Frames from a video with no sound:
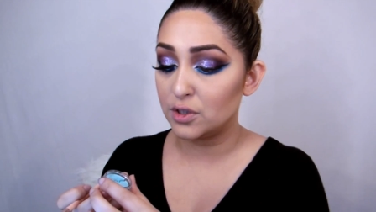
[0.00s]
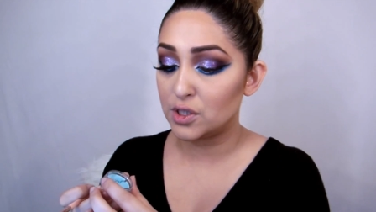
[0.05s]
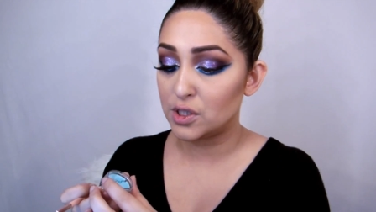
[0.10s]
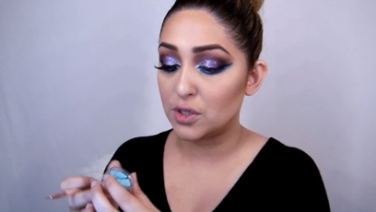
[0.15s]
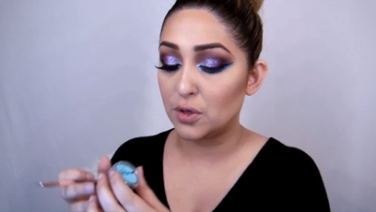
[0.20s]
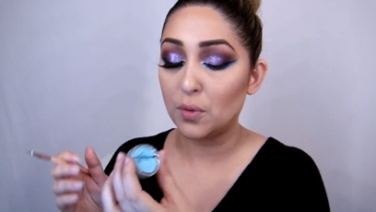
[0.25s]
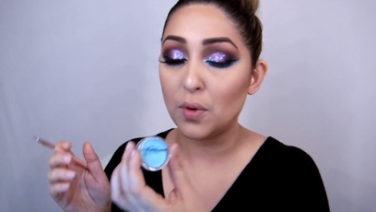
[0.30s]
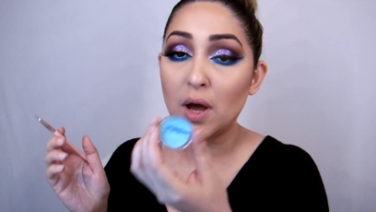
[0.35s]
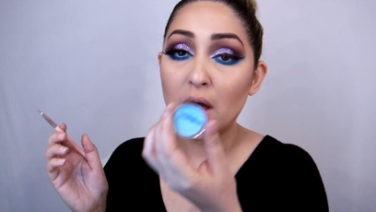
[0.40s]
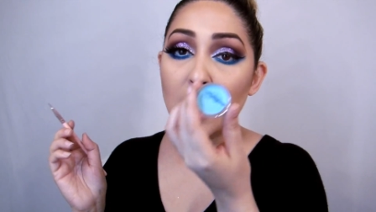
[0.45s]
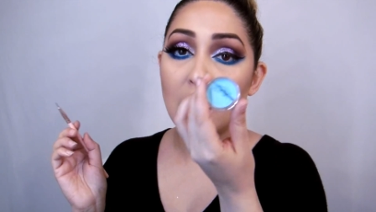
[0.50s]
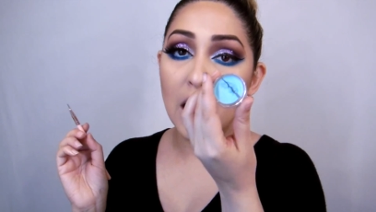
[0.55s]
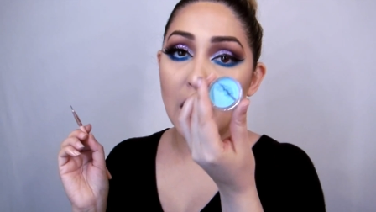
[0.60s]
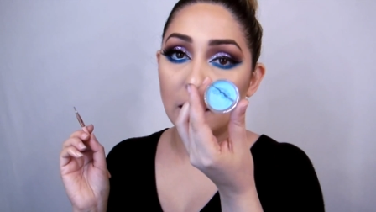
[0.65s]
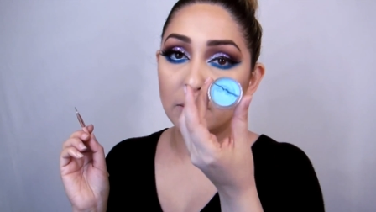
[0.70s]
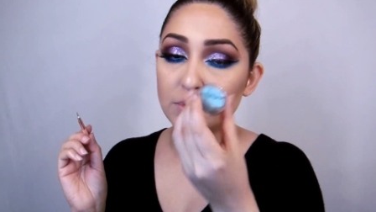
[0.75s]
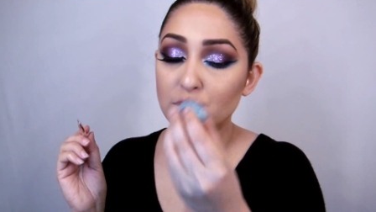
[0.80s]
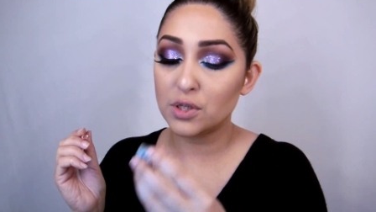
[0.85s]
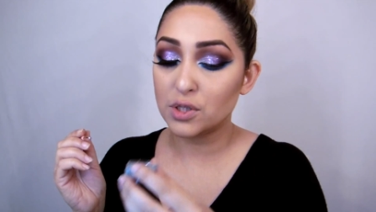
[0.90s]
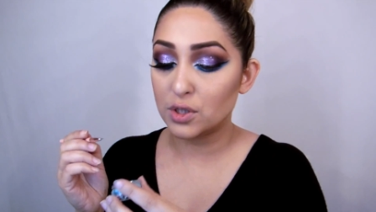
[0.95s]
so
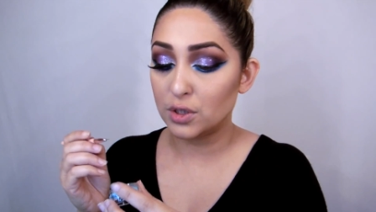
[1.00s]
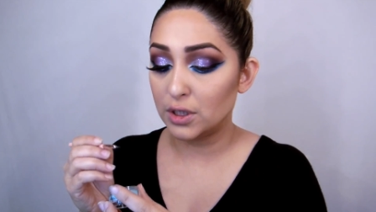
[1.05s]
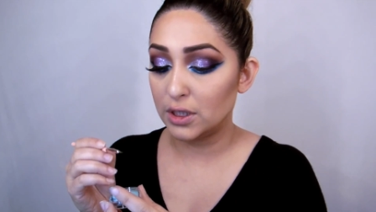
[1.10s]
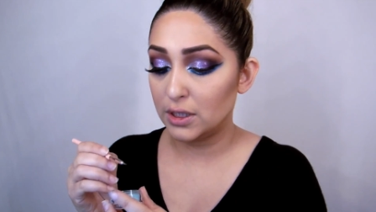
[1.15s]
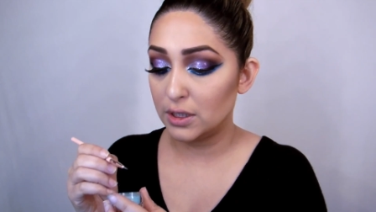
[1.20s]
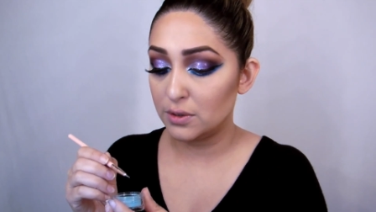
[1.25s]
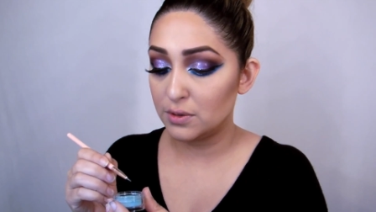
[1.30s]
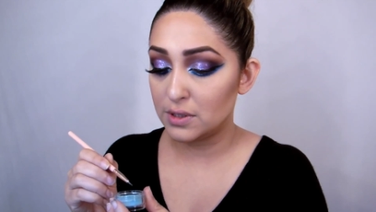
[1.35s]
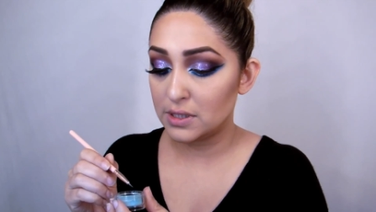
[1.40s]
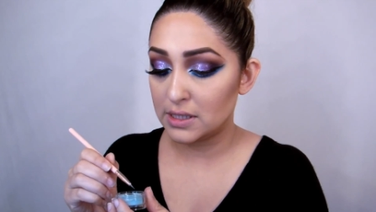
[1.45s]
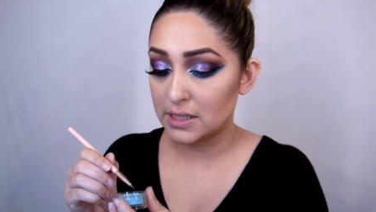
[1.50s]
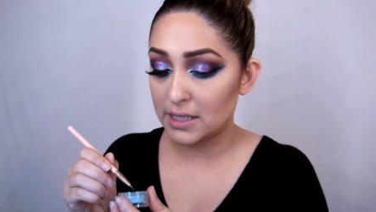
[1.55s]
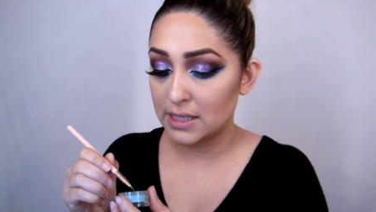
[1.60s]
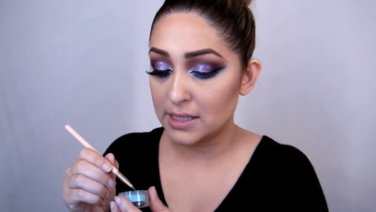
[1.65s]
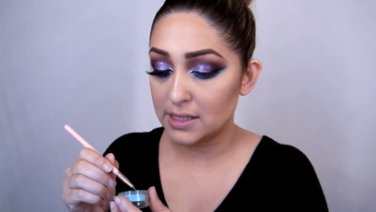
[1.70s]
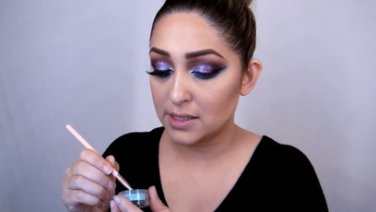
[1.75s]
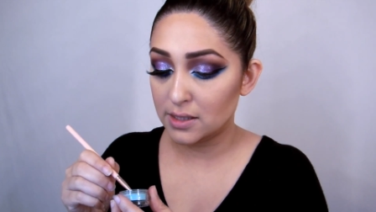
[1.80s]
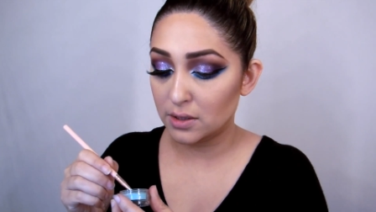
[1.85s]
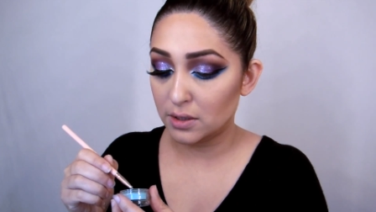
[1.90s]
I'm just going to use this.